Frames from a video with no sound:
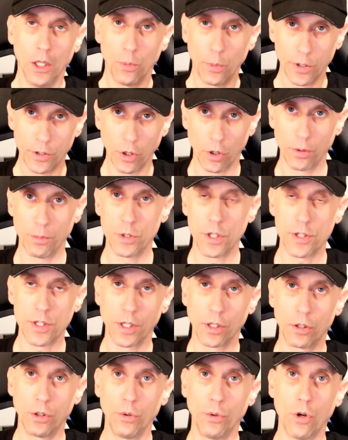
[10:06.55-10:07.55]
We told them just
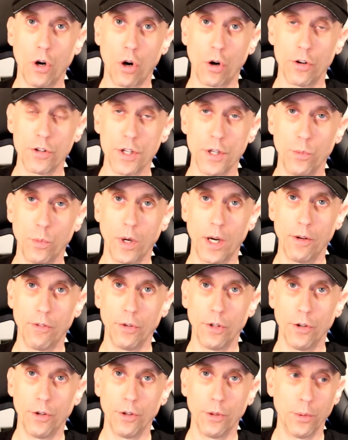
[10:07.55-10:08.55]
include ours in
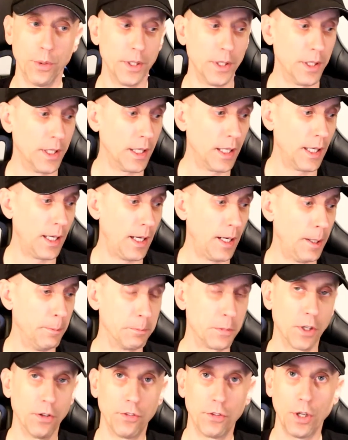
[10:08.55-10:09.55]
whatever you're doing
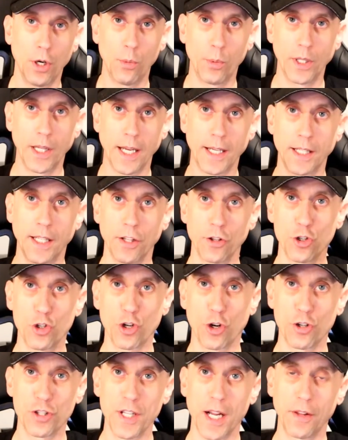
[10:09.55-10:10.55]
because we'd like to get the
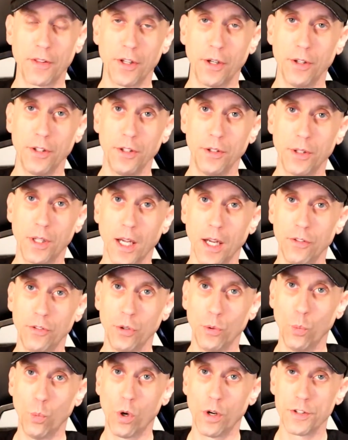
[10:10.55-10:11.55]
shirts out there to you guys
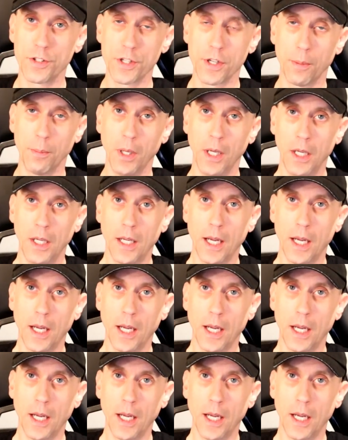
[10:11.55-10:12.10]
who want some.